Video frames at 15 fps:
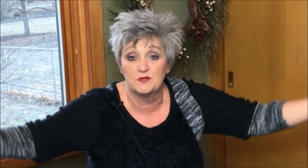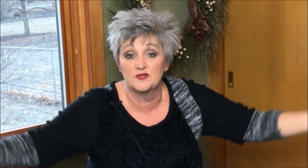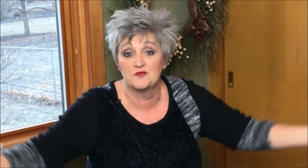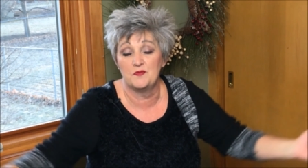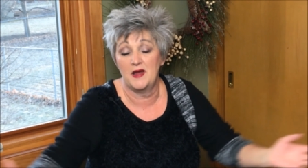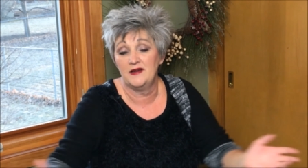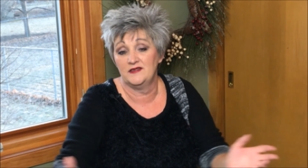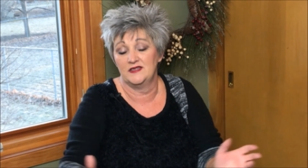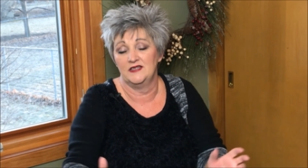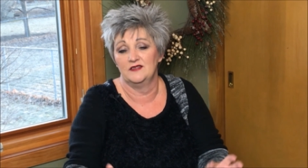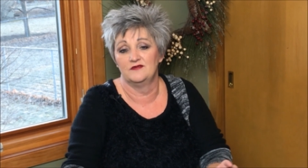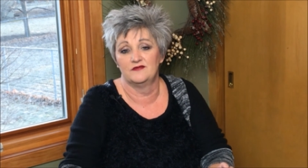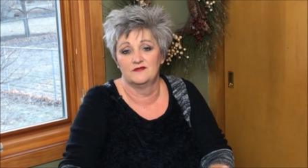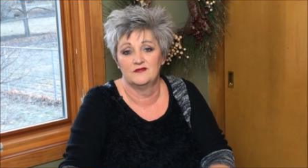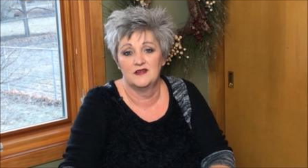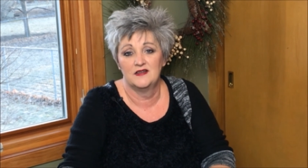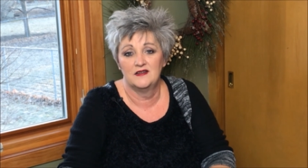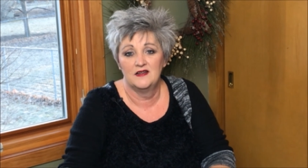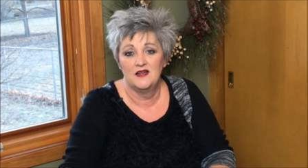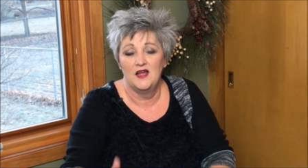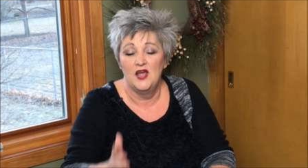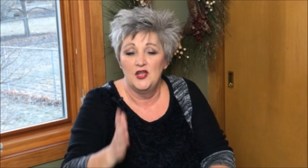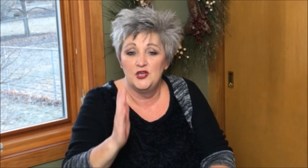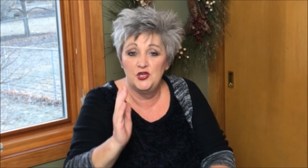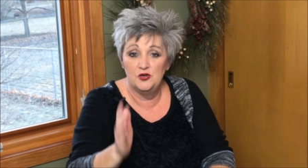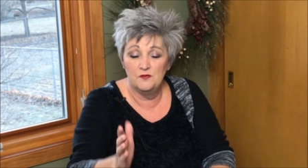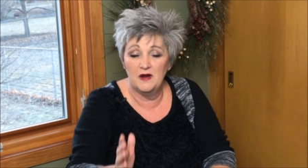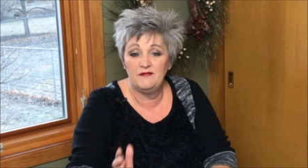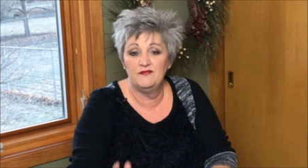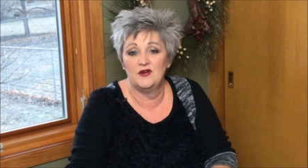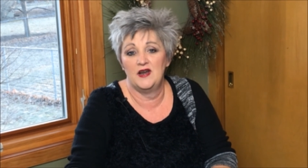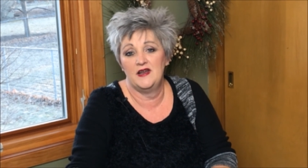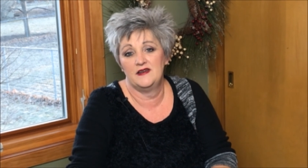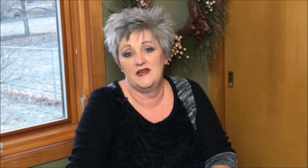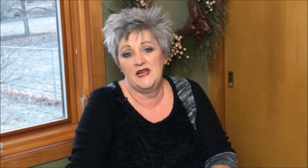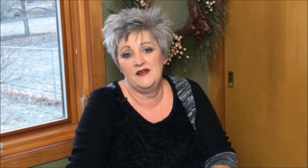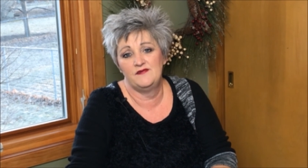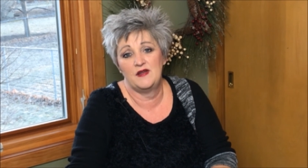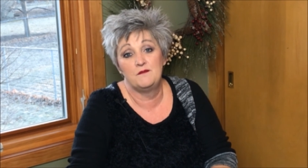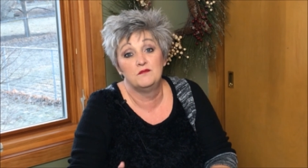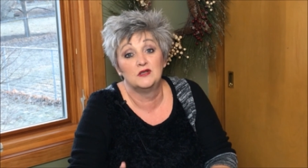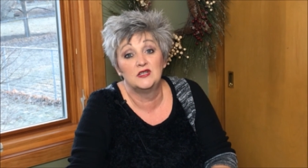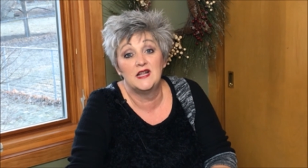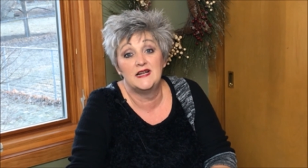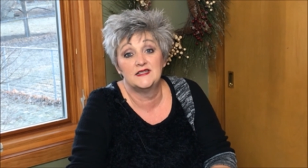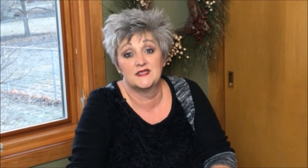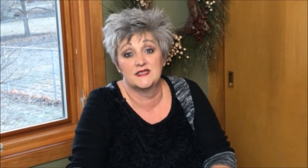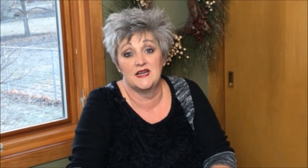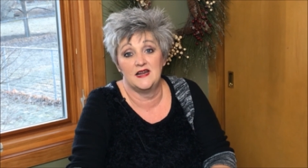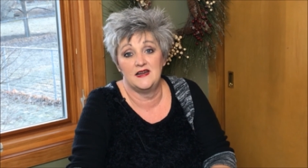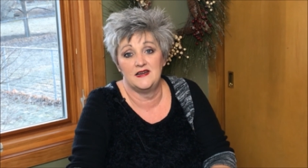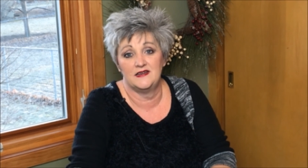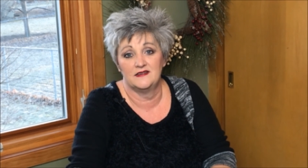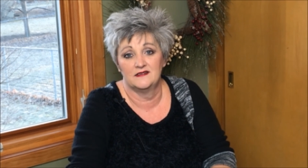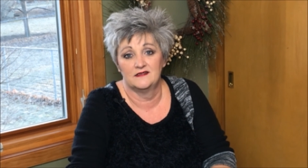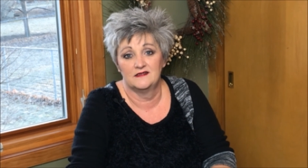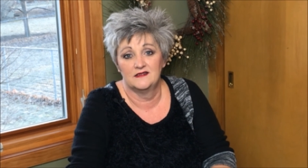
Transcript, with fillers: perspective. You, my friend, have a blessed day